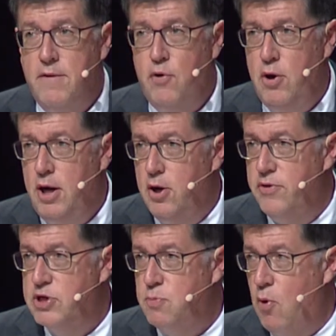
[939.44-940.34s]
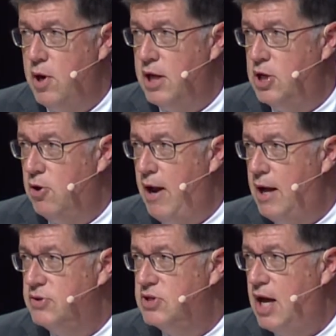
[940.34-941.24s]
If you're here this morning and you're
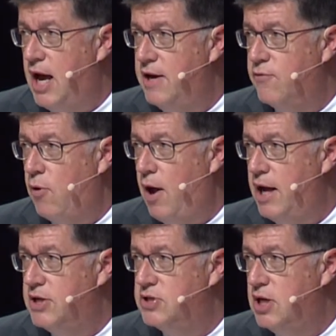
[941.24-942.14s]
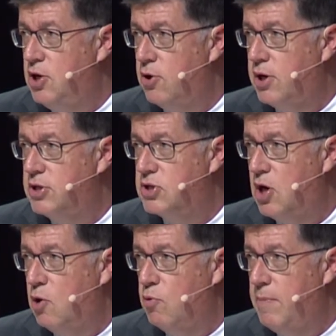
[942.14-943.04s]
outside of Christ and your
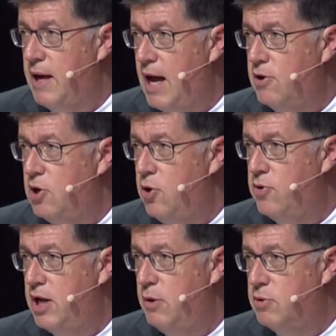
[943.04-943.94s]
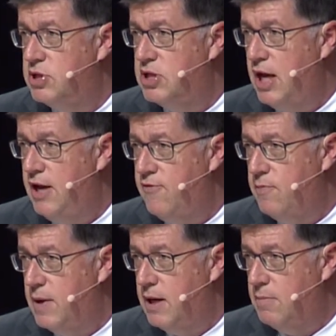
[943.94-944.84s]
concern would be, I don't know that He would
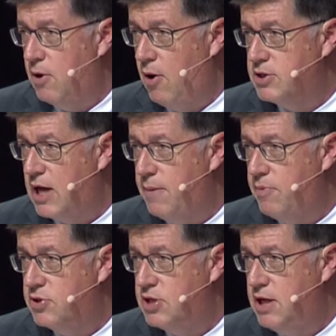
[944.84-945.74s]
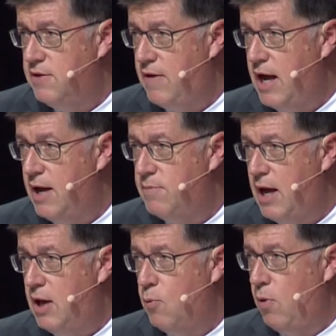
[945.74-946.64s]
save me because I perceive I am
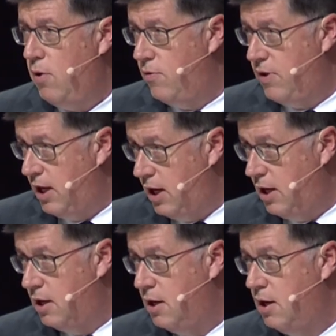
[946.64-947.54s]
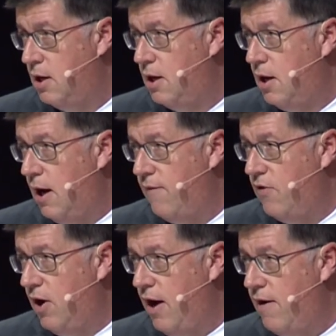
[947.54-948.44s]
not worthy of
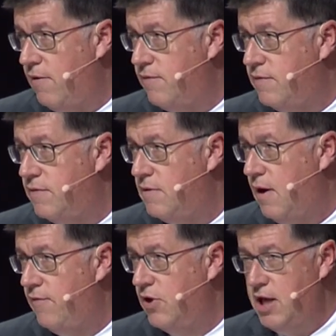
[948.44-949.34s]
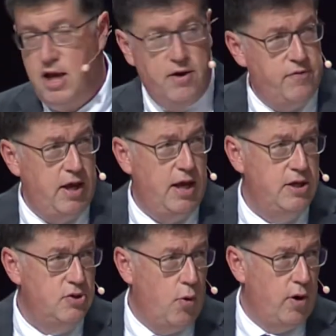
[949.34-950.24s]
the love of the King of
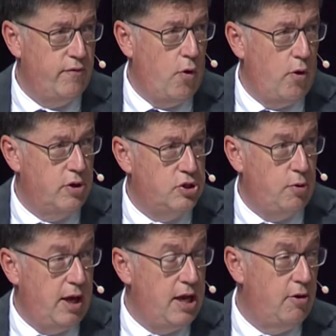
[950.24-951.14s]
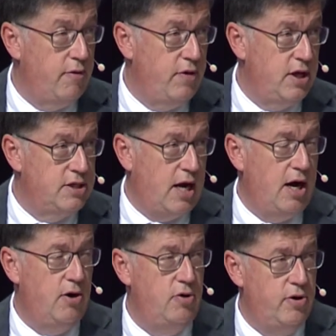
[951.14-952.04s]
Kings, Lord of Lords, creator of the
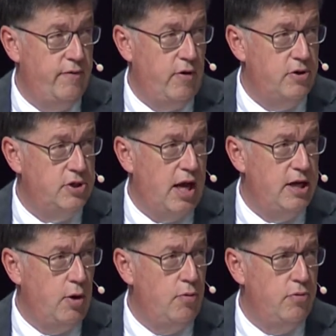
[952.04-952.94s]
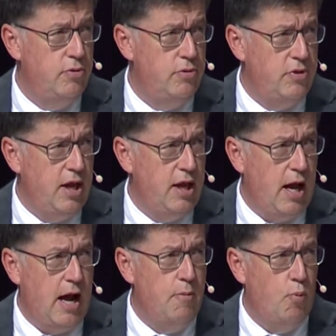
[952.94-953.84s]
entire universe. I don't think
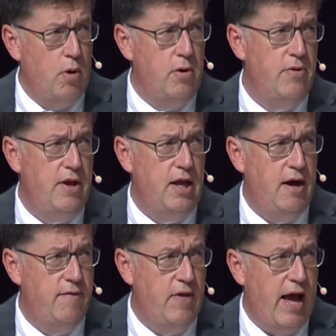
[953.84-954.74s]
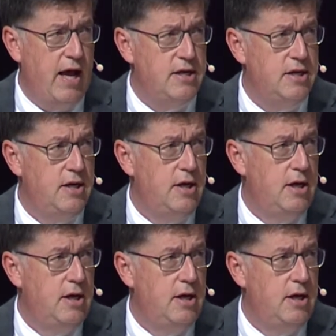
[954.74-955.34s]
I'm worthy of that.